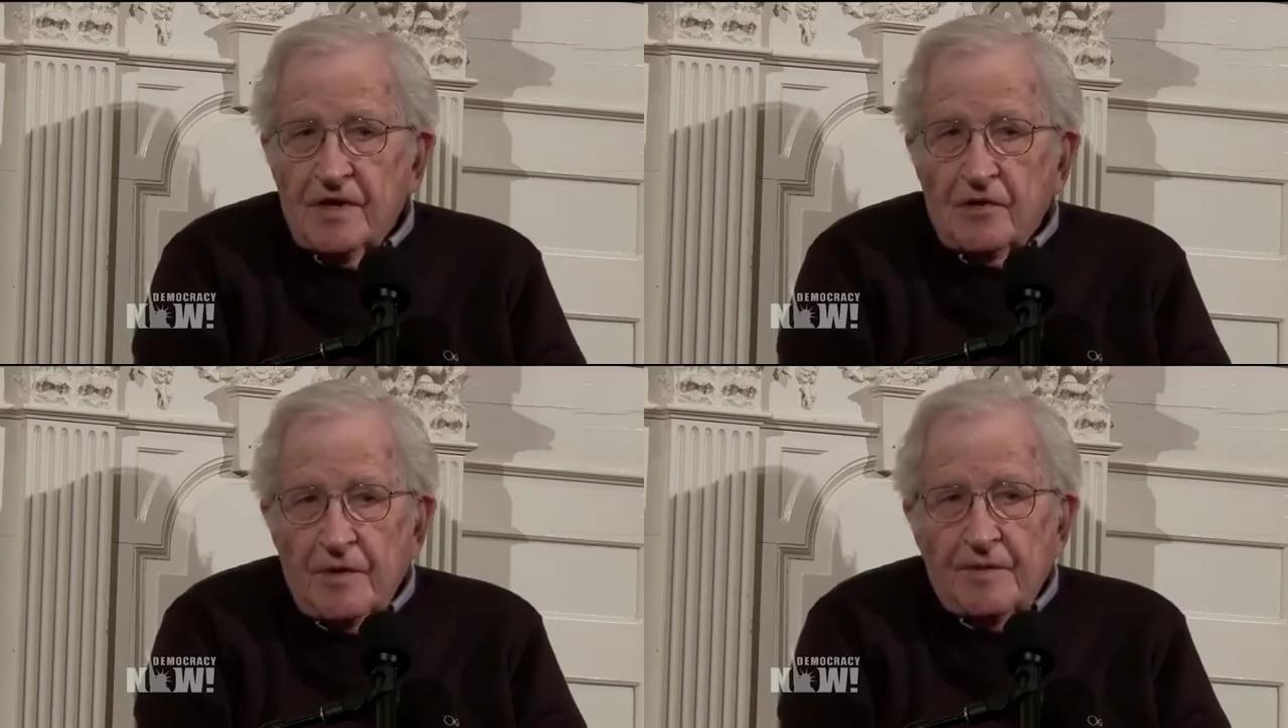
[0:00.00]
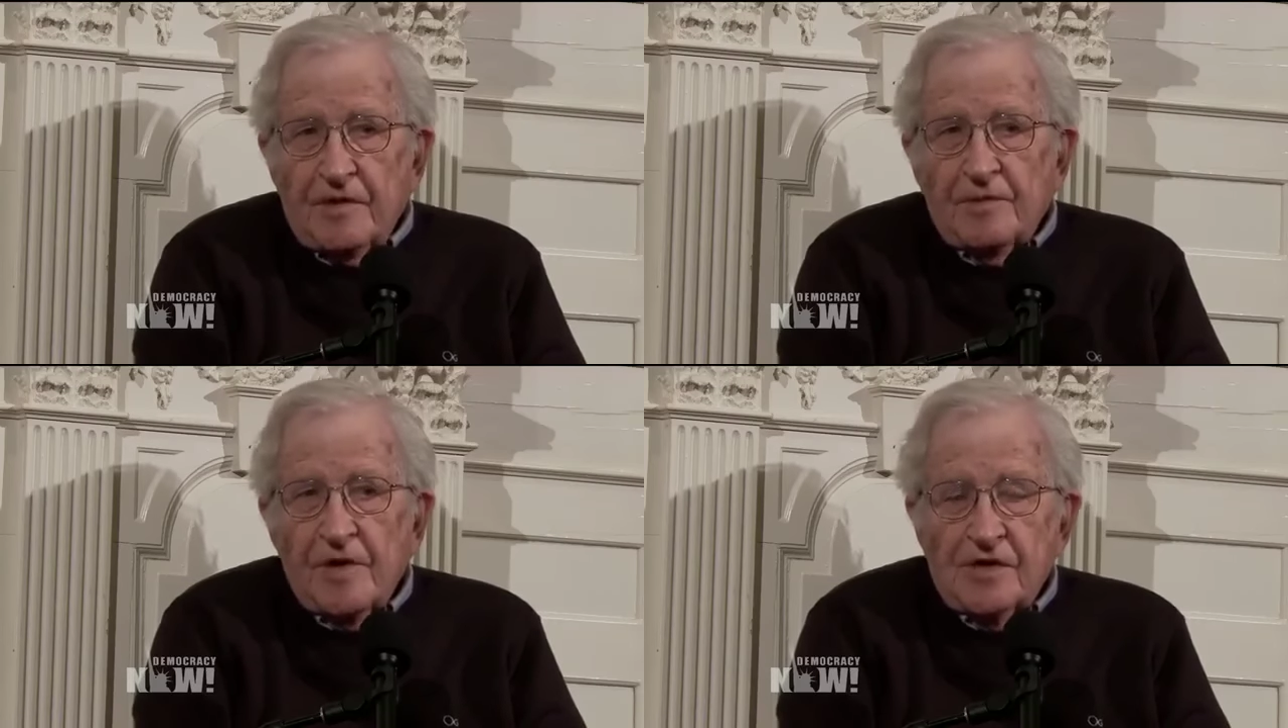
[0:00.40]

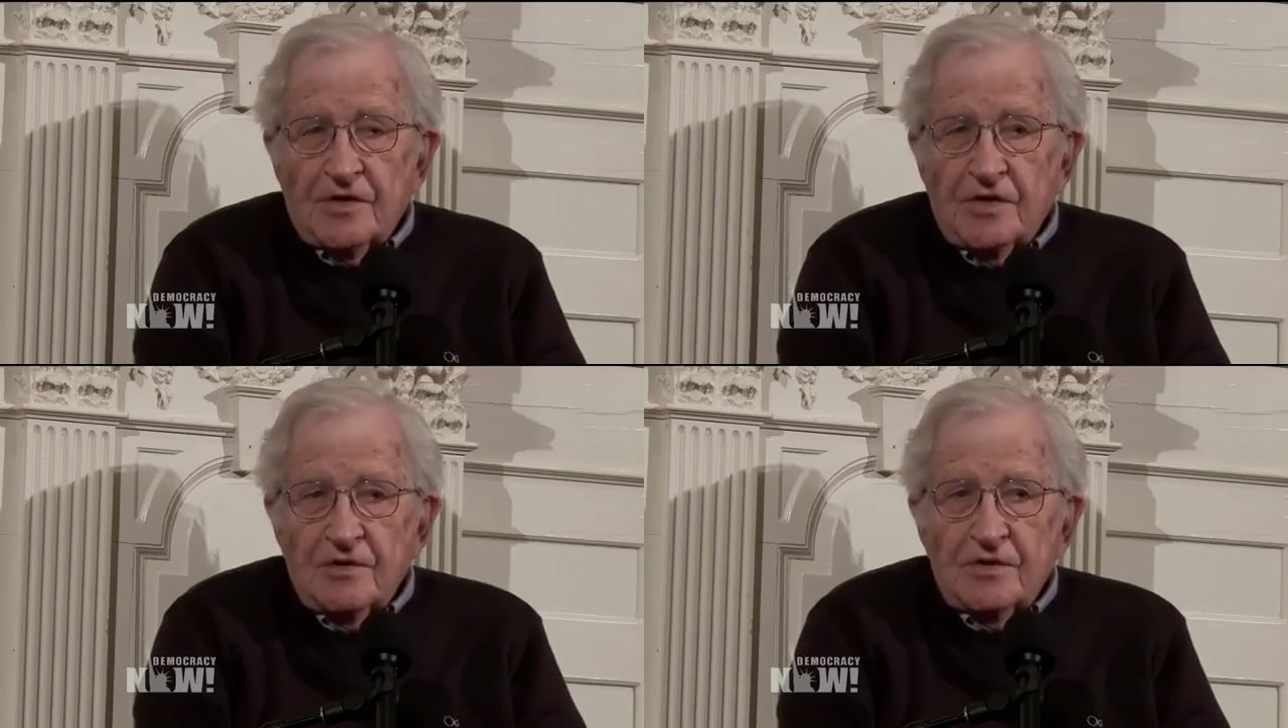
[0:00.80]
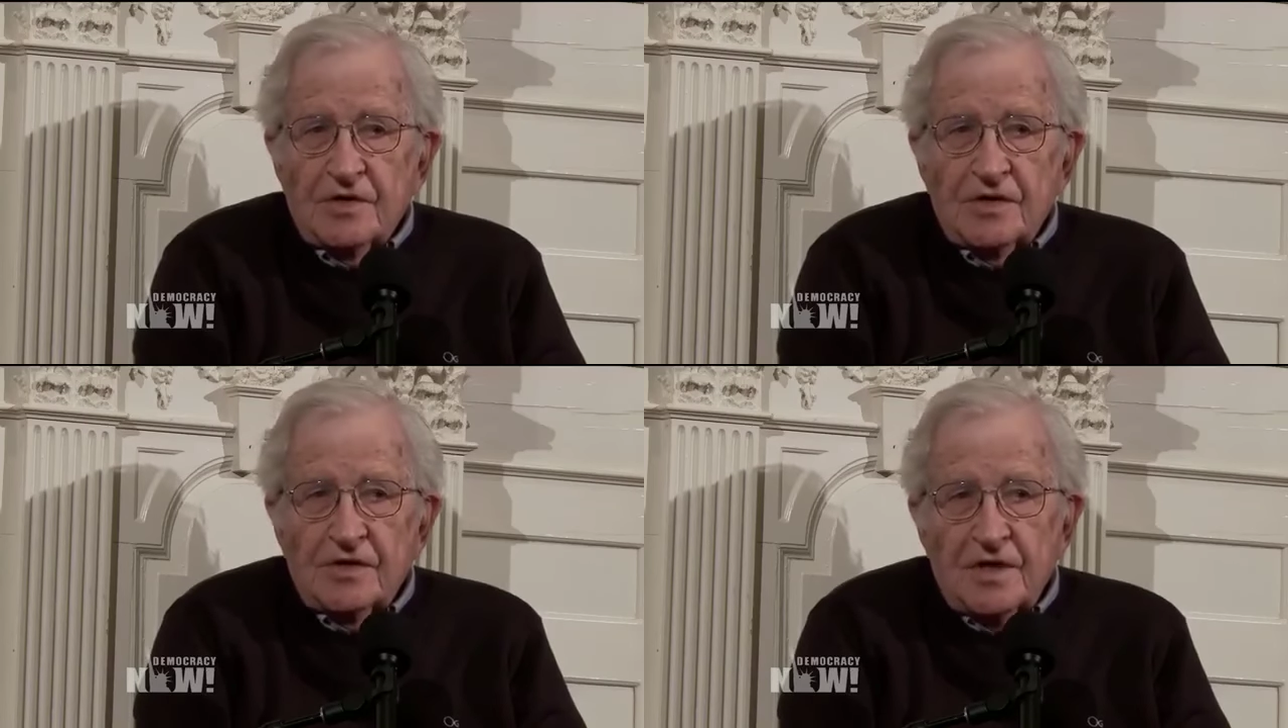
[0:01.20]
criminal
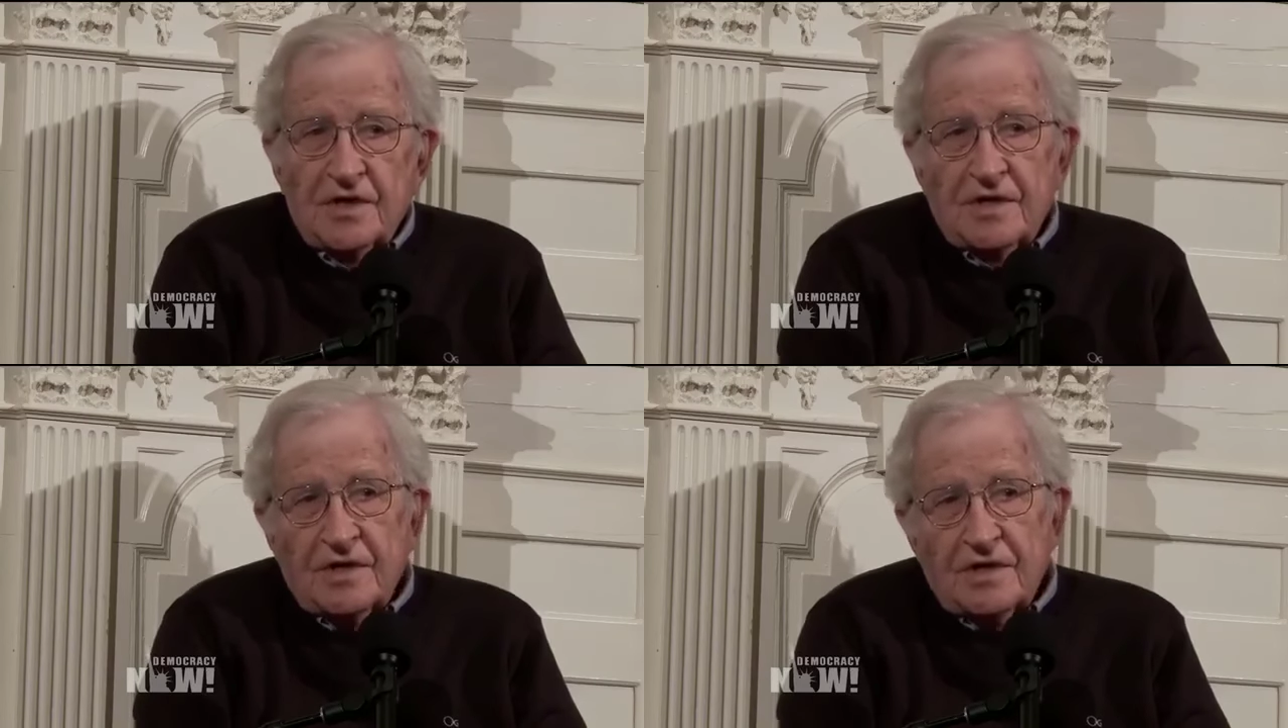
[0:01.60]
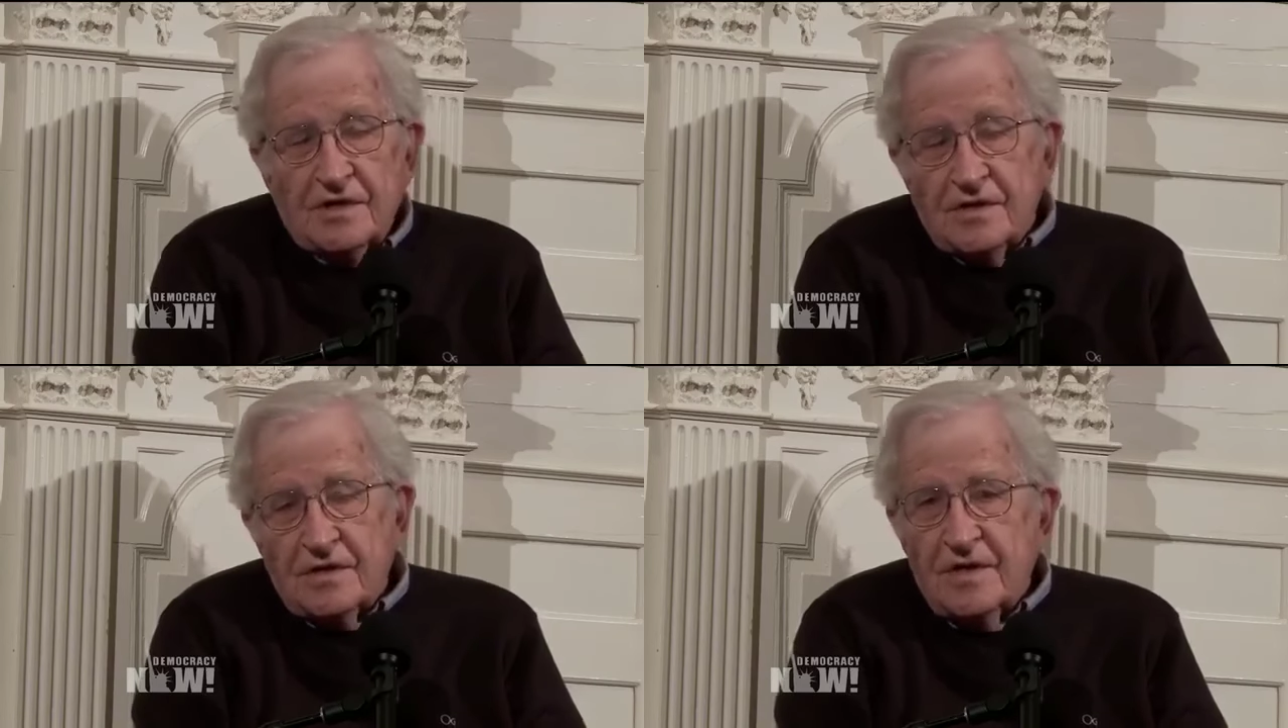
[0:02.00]
prosecutions, I think
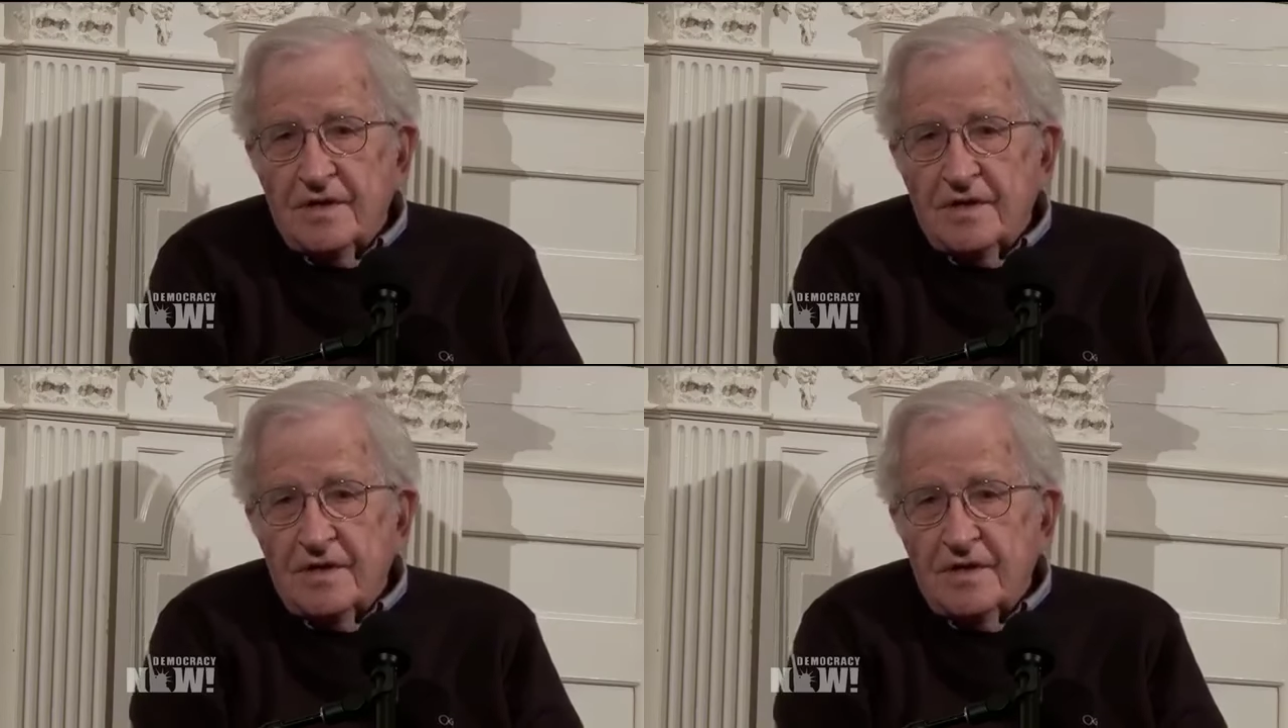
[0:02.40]
is,